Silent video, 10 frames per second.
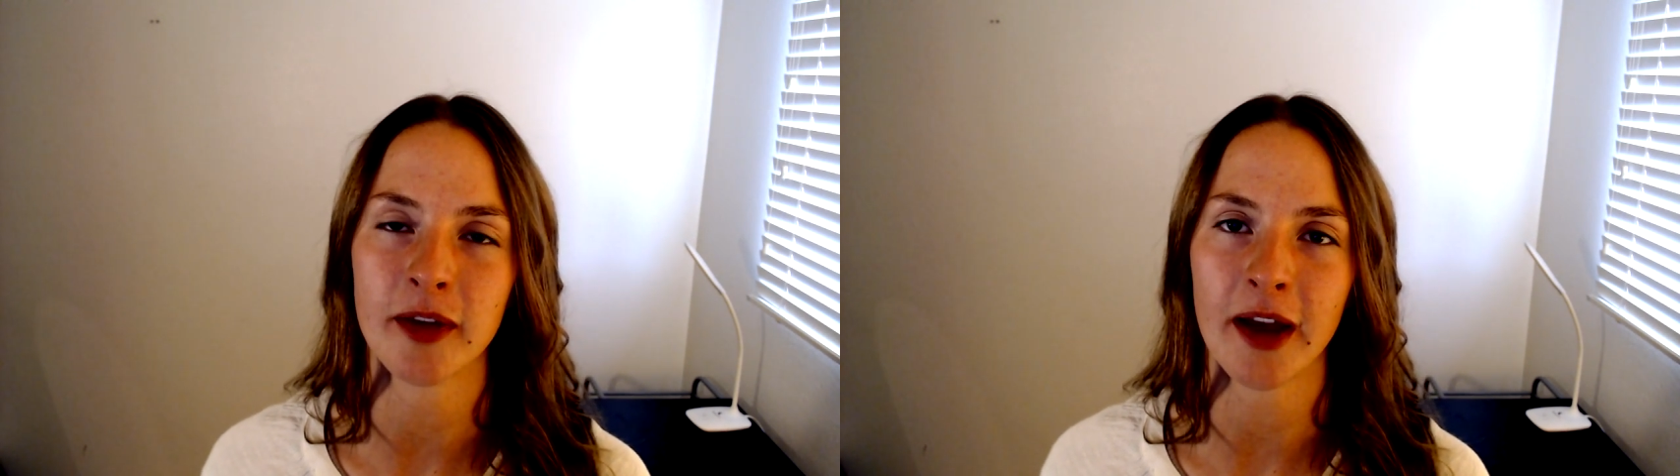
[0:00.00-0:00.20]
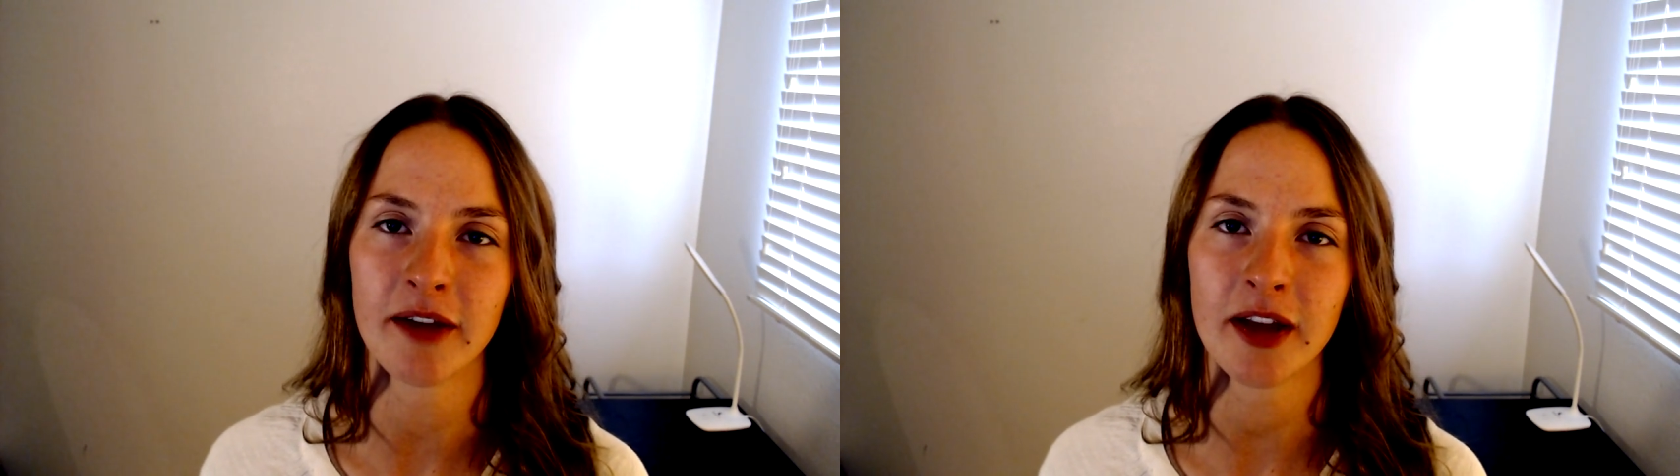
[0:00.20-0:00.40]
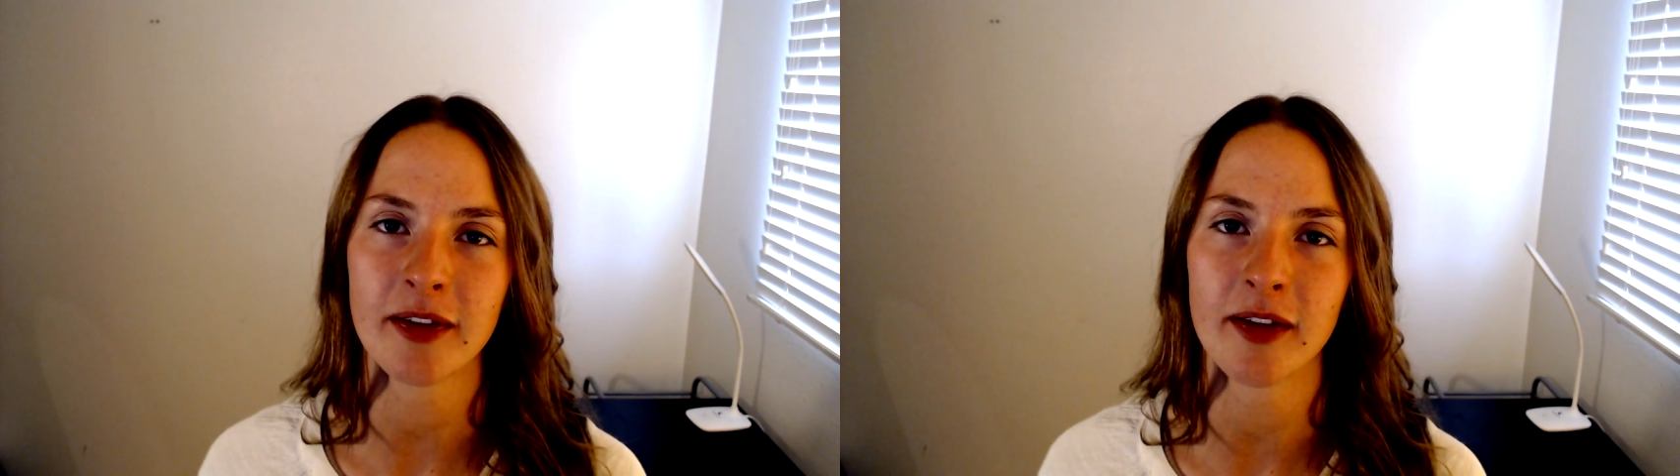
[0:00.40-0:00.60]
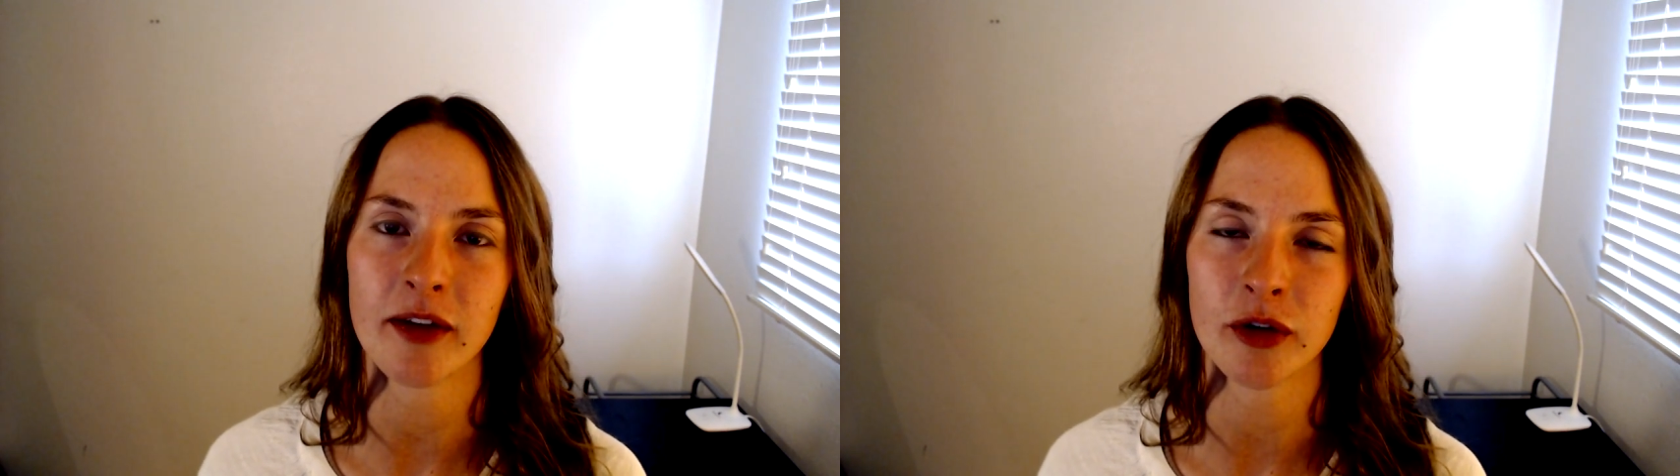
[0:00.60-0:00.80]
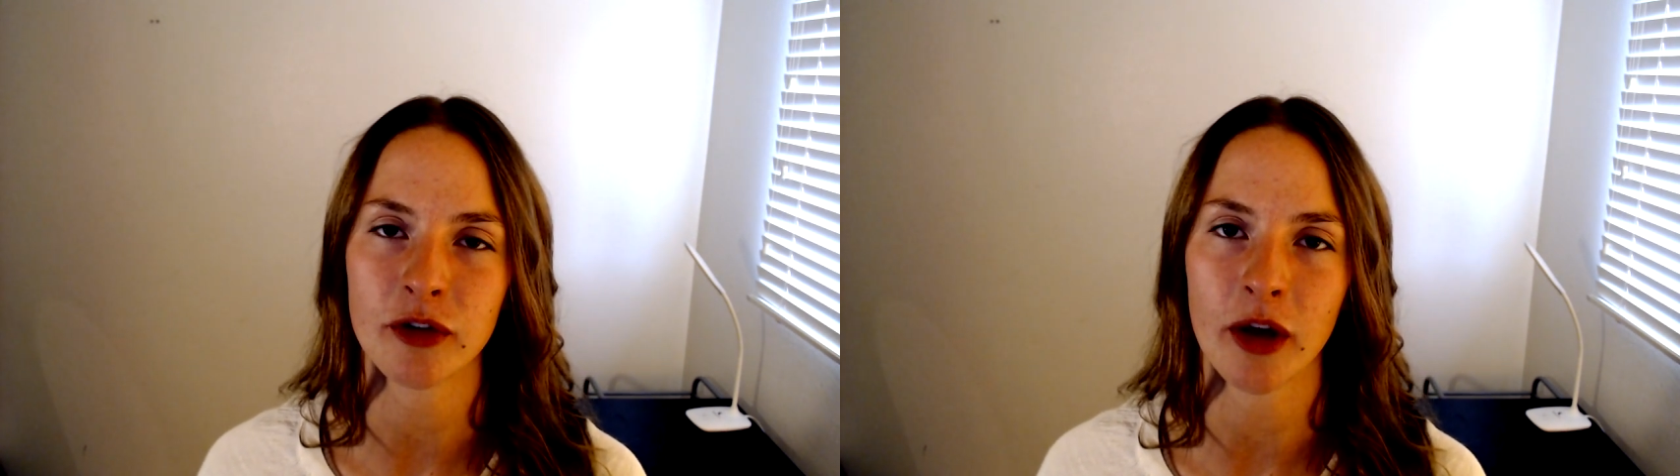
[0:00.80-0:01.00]
I've had
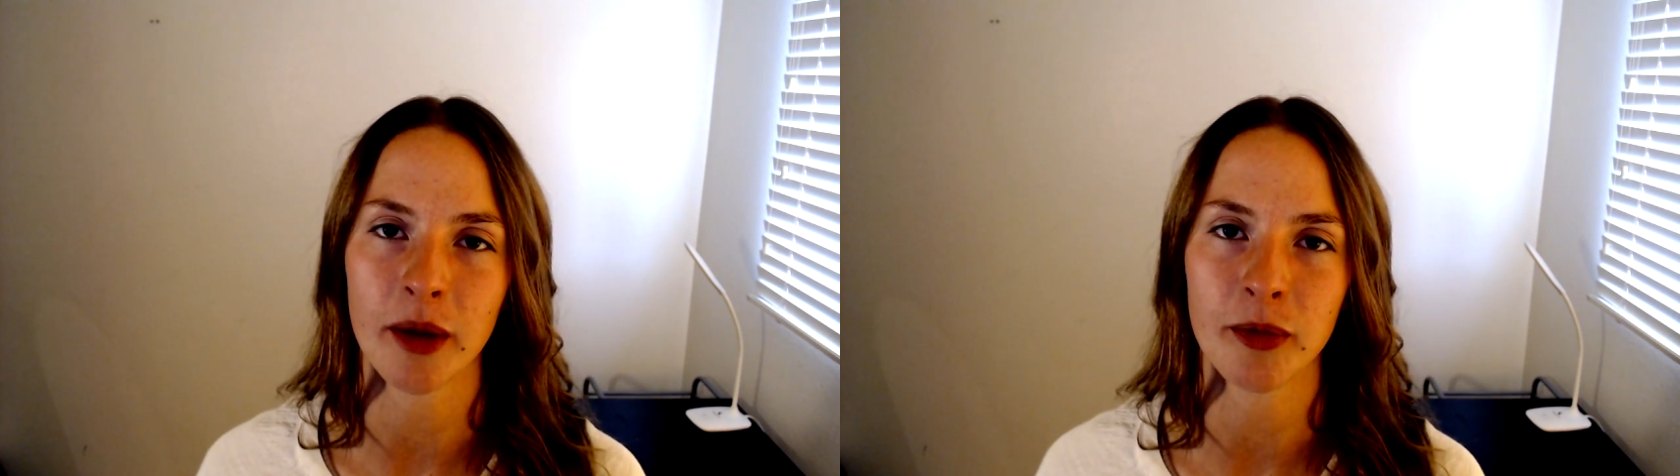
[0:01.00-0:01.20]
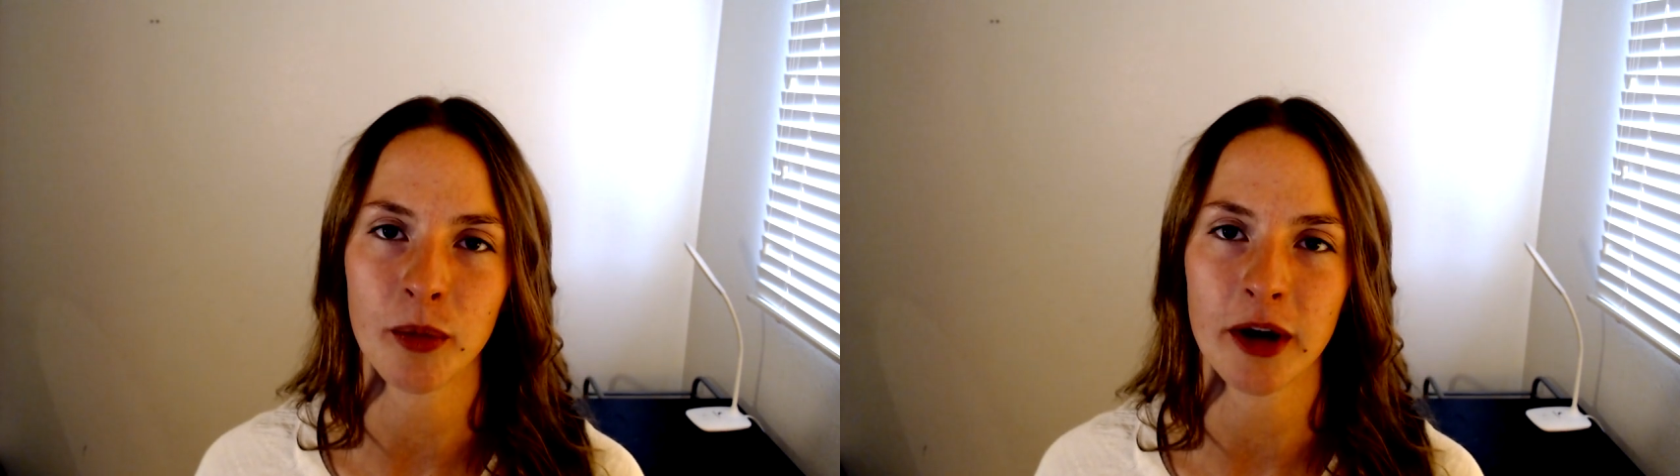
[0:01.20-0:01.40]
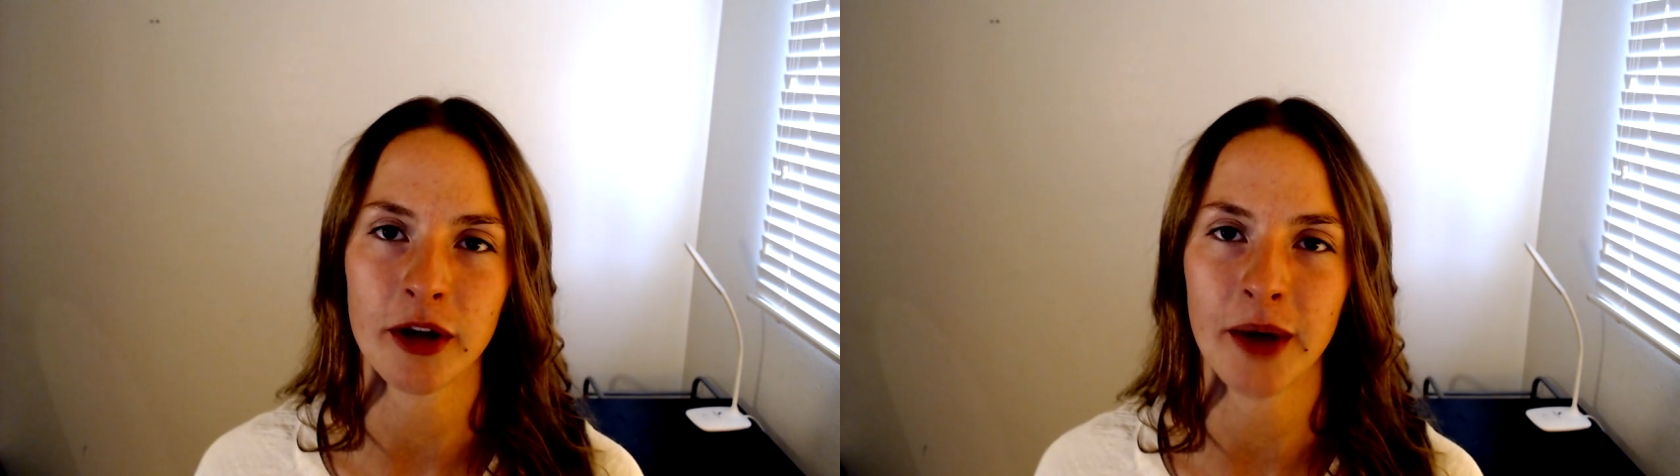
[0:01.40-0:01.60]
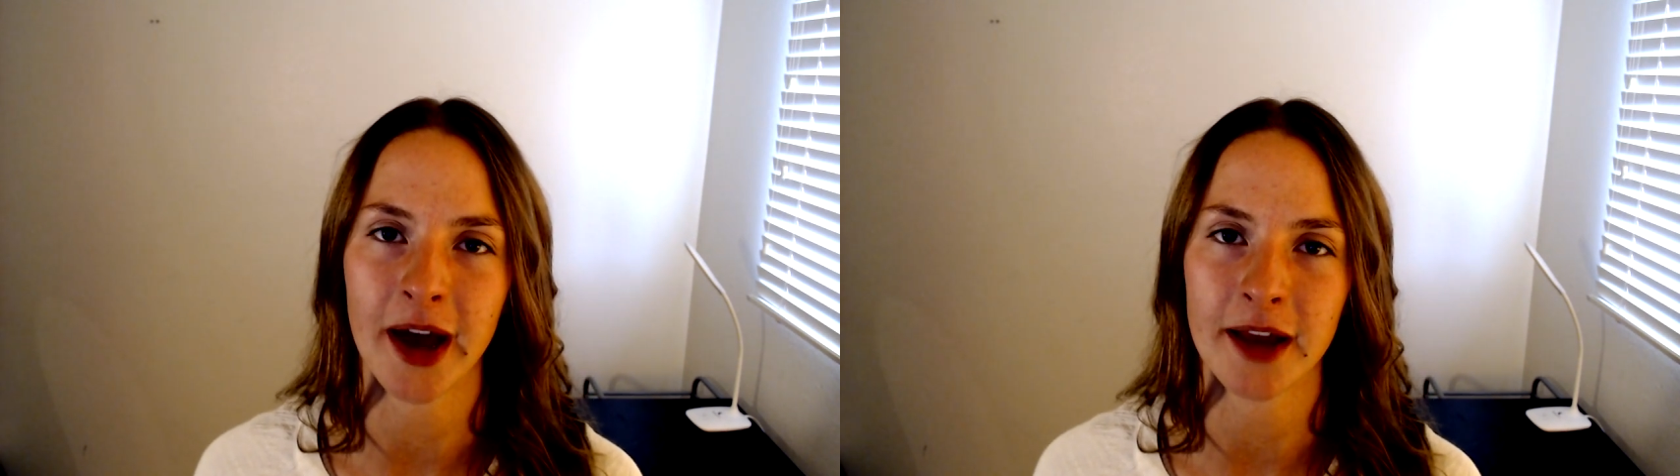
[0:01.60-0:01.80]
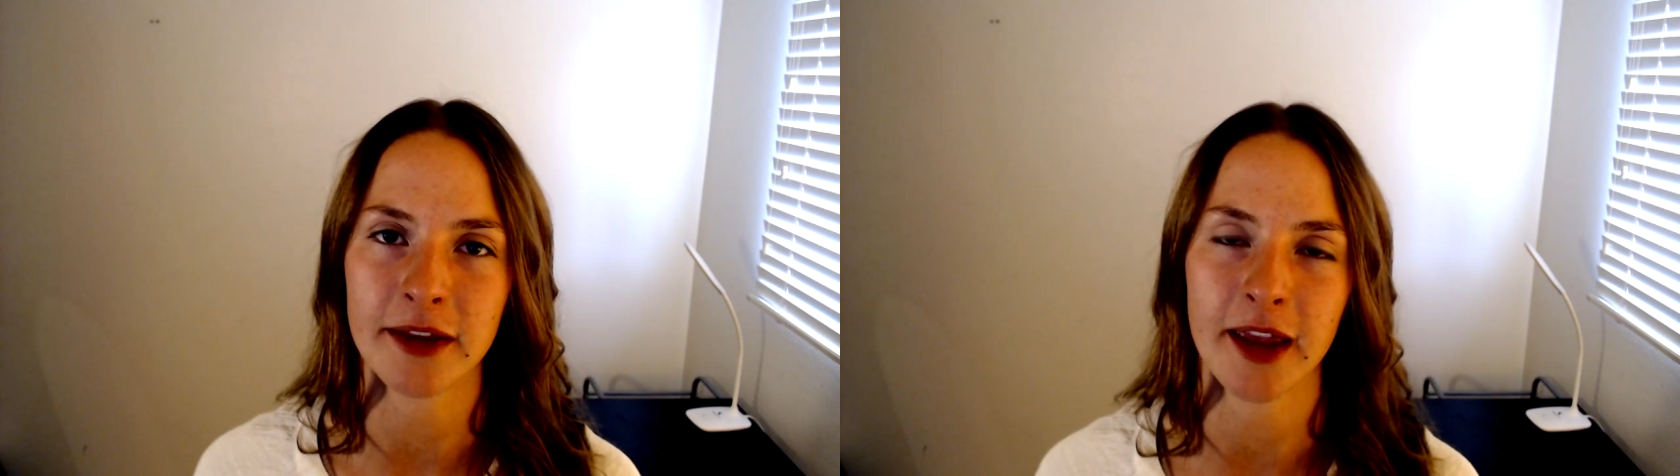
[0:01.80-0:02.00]
several jobs where you
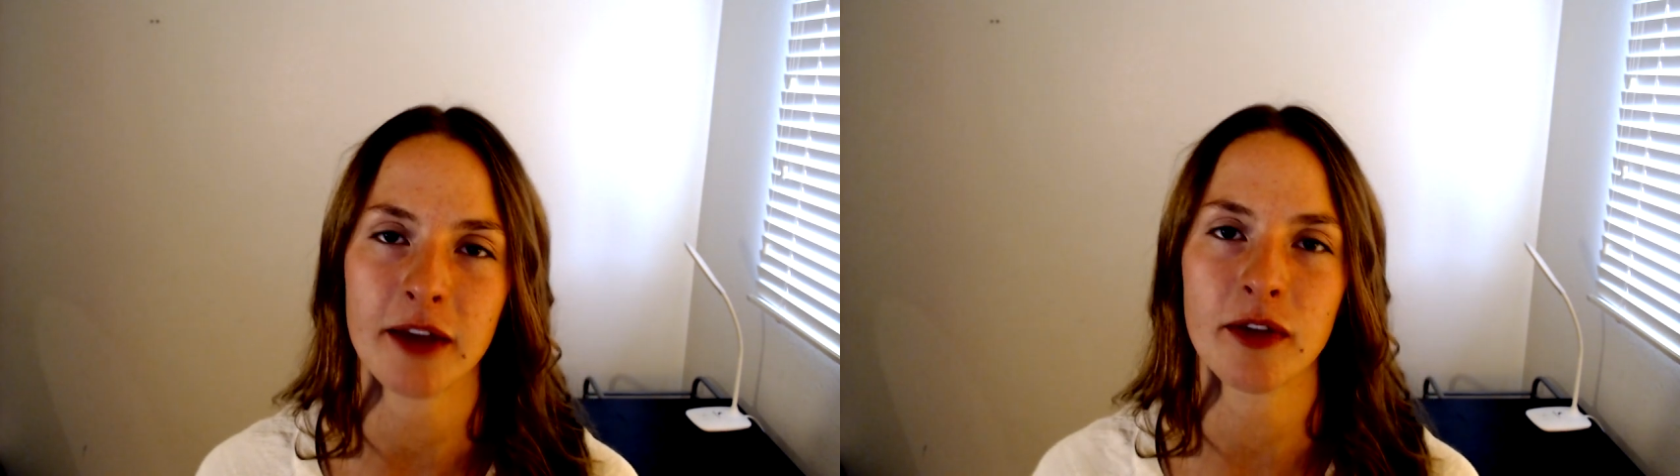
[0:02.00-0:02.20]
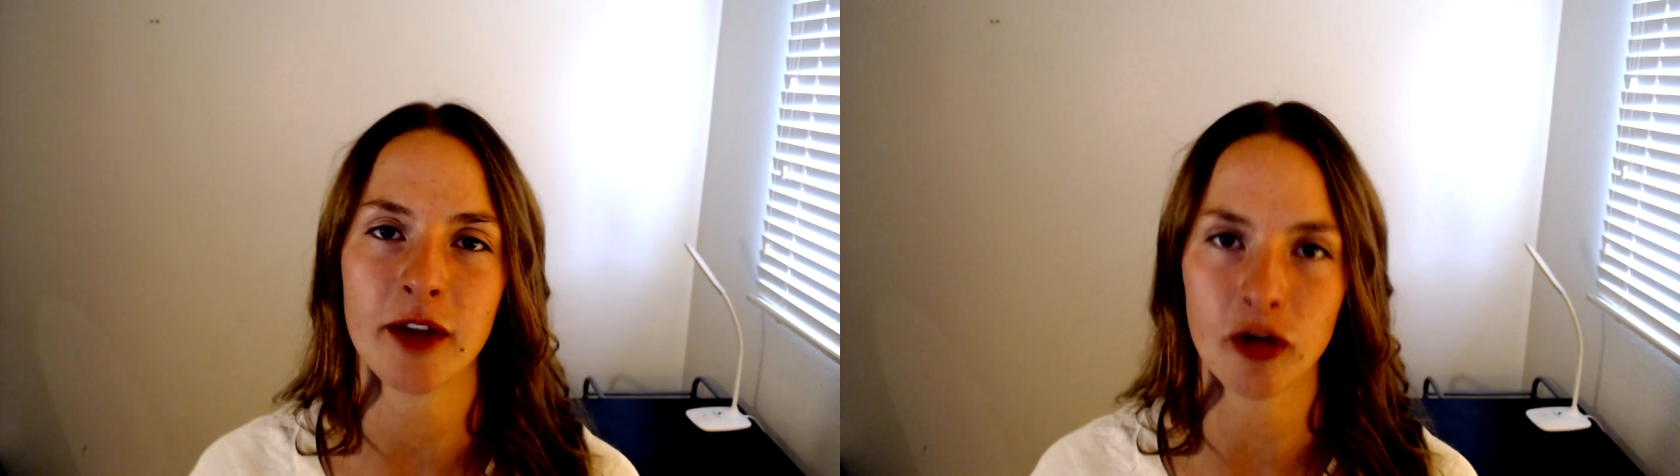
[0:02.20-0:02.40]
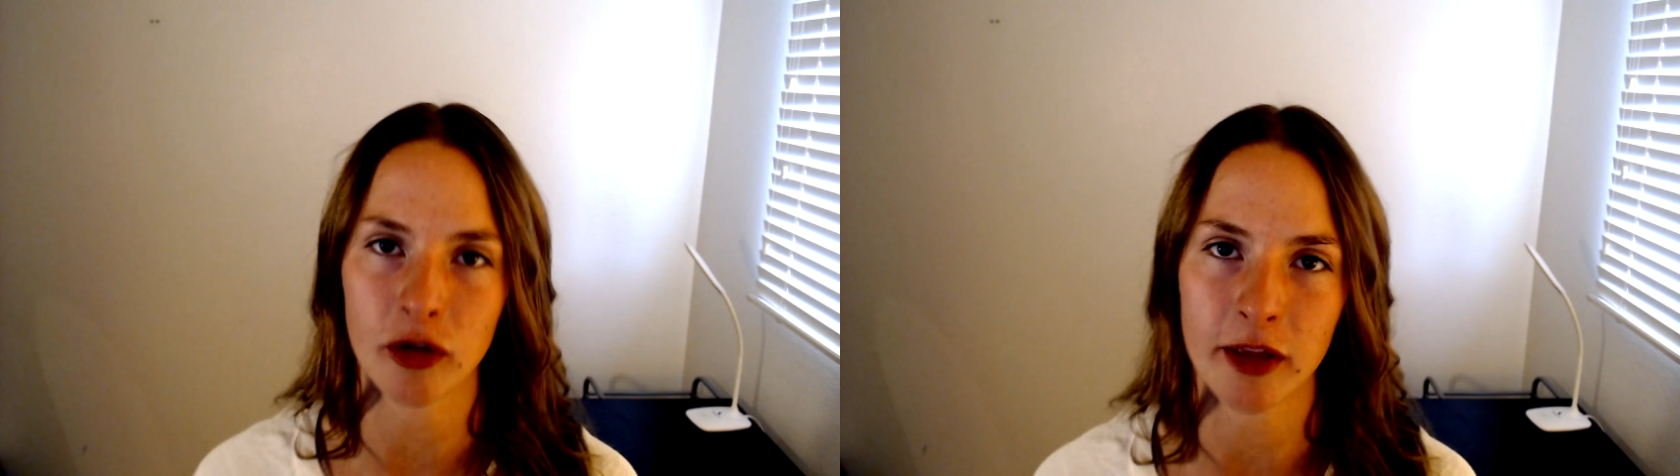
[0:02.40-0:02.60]
had like scheduled